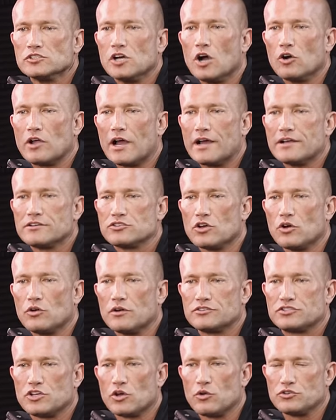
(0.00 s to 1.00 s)
Okay,
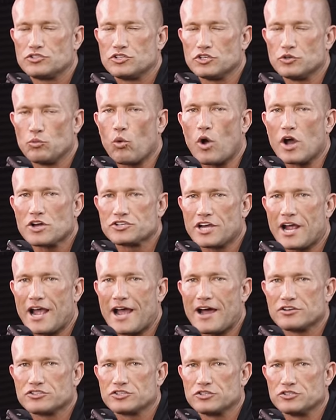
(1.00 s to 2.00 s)
so so to wash a
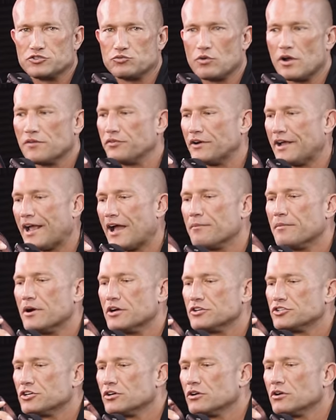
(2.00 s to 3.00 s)
house is roughly how
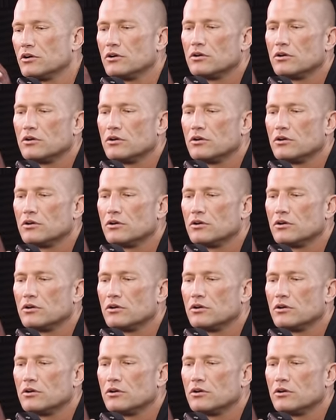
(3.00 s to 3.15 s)
much?